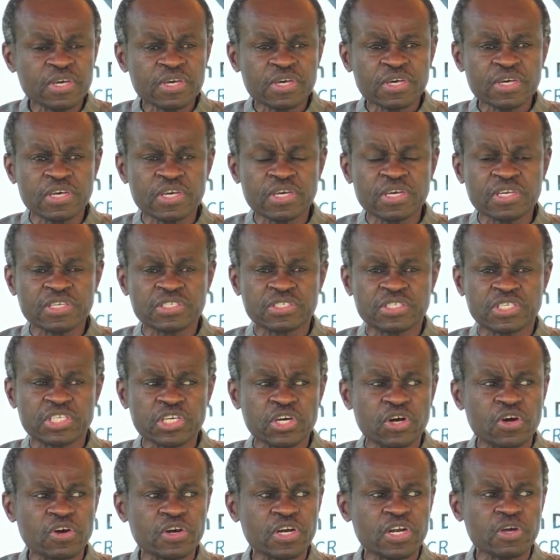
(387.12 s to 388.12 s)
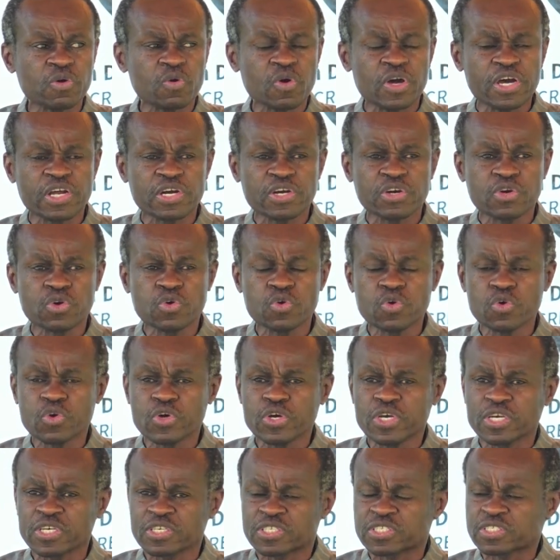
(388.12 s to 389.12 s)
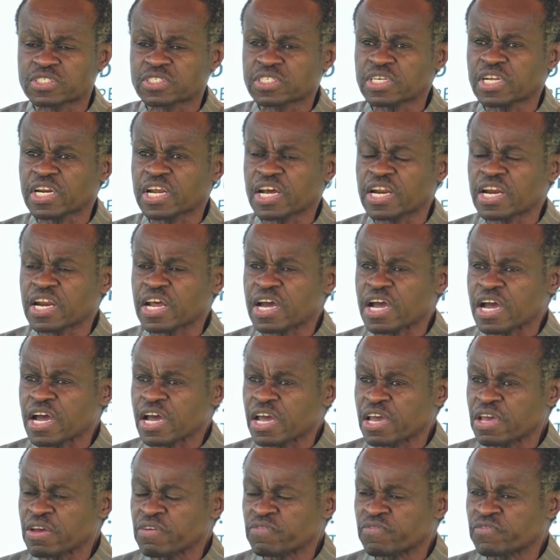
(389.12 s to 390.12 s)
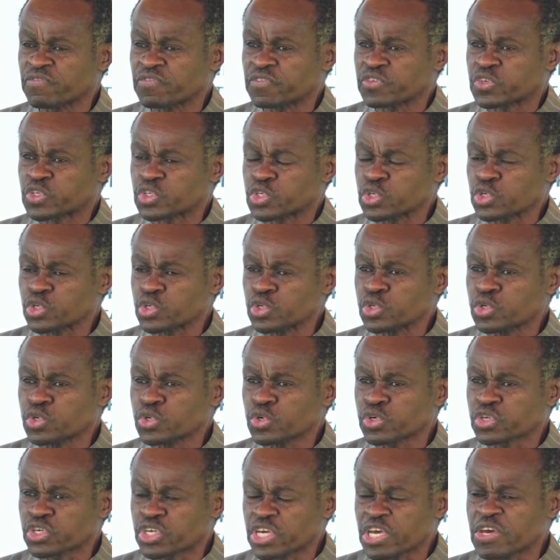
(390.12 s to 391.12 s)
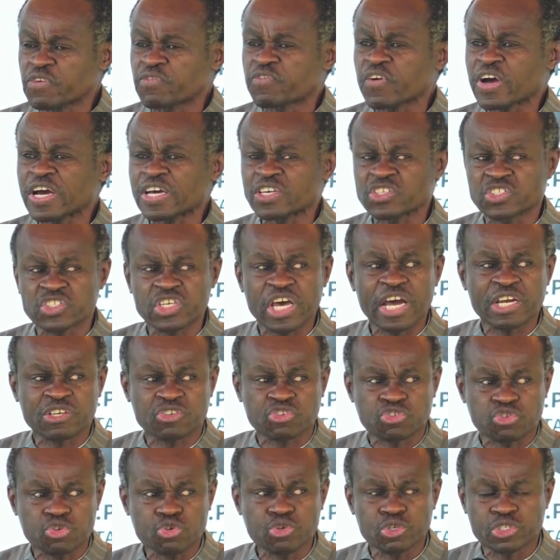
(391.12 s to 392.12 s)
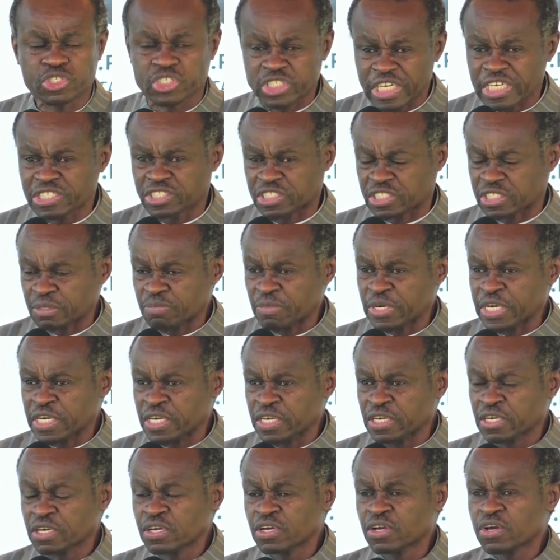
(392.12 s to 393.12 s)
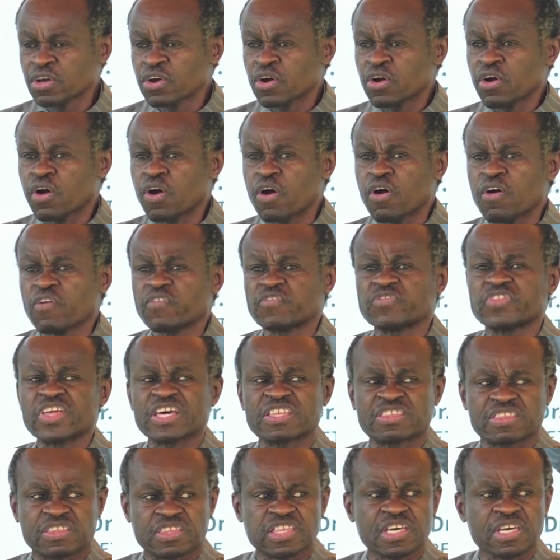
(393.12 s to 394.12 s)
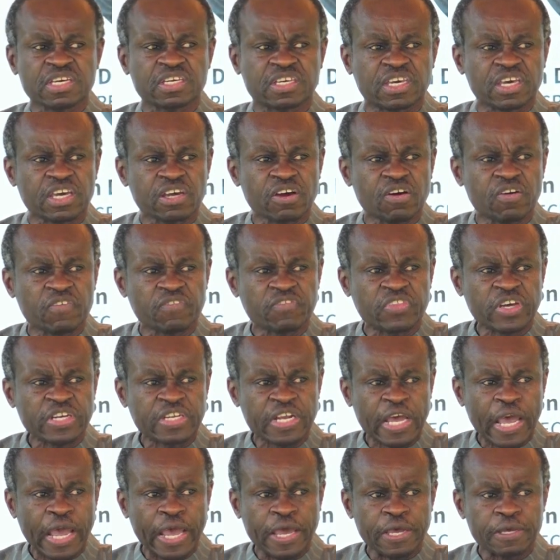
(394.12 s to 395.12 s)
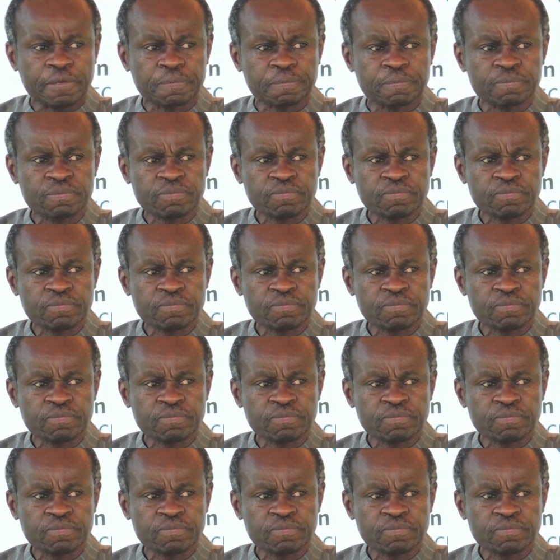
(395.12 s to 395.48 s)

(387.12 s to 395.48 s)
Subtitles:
He is the only one who is still alive to give us a true testimony of the thinking of the day.